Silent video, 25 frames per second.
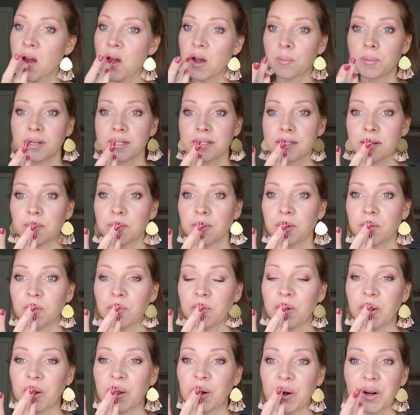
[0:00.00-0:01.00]
put some
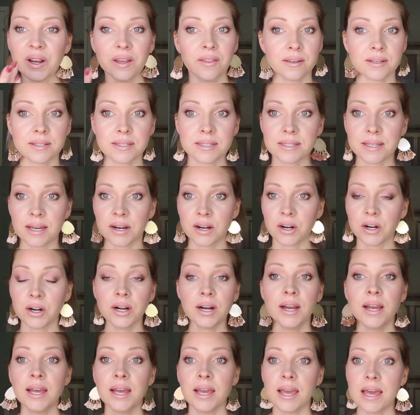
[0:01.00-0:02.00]
illuminator in the center,
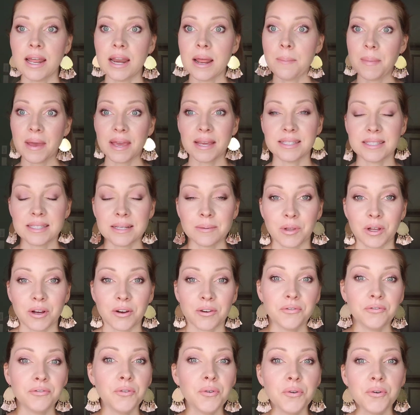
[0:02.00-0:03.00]
and it makes them look
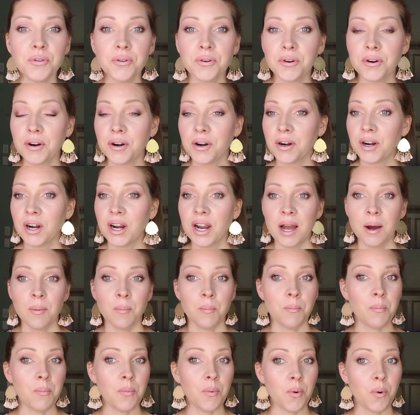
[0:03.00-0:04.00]
fuller,
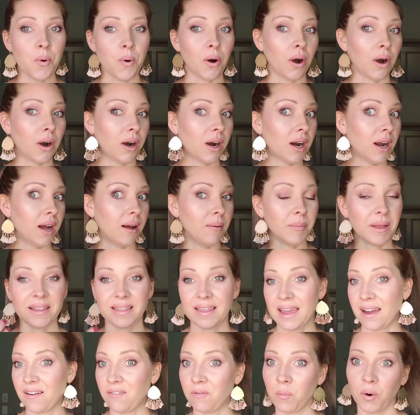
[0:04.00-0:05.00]
more like they
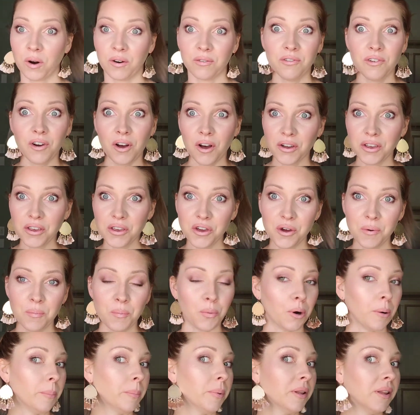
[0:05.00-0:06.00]
have more volume,
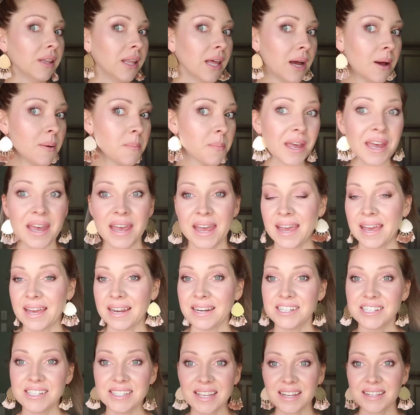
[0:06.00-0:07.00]
more plump, and it
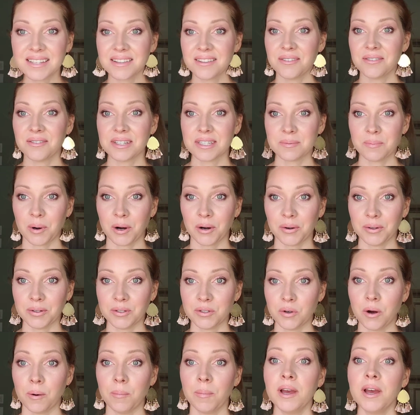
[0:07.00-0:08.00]
just adds a little sparkle
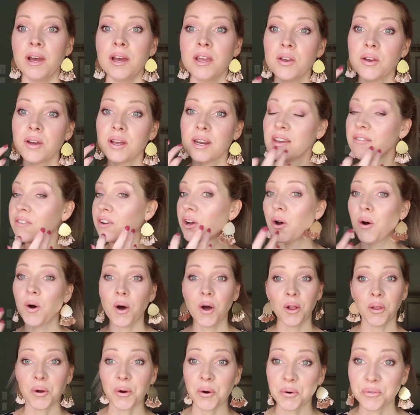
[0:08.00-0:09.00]
to them. You can even go
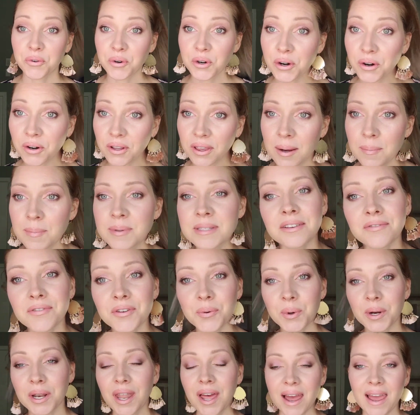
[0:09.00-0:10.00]
all over your lips if you
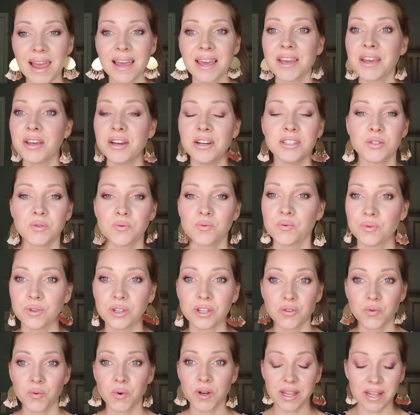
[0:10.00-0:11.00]
would like. It's
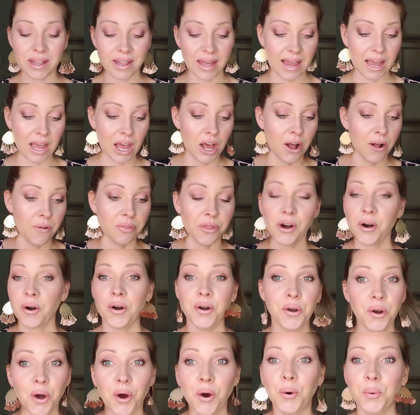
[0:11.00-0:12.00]
really like, there are
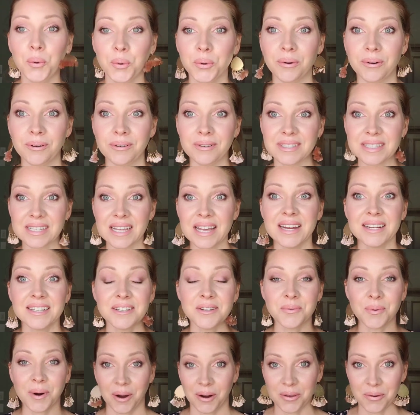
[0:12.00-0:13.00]
no rules to
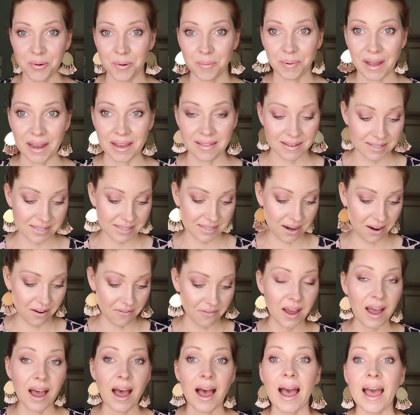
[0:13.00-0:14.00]
where you apply this stuff.
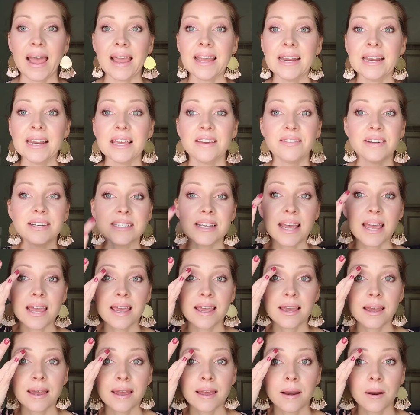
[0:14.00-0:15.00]
I can even take
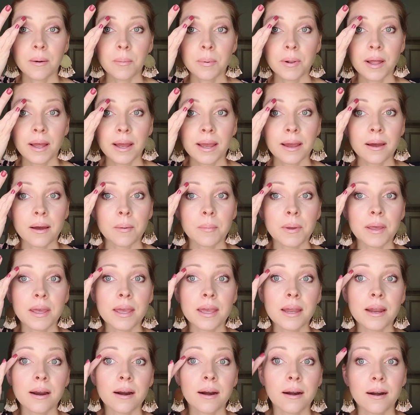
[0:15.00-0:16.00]
it and apply it up
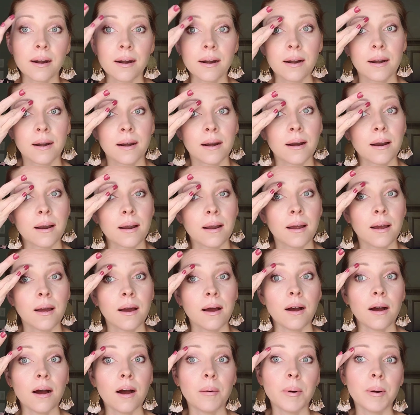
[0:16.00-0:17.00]
here
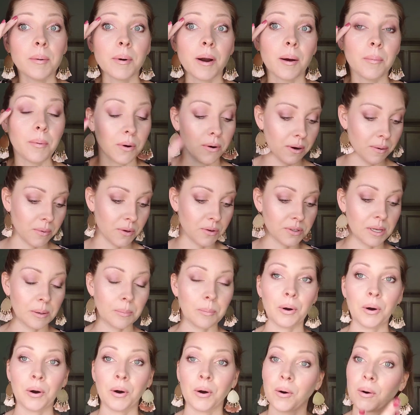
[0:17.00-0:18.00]
on my brow bone. I'm using
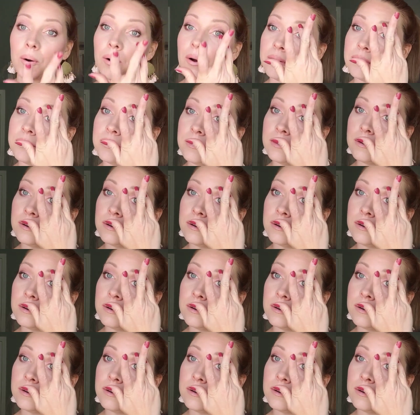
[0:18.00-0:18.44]
Pearl.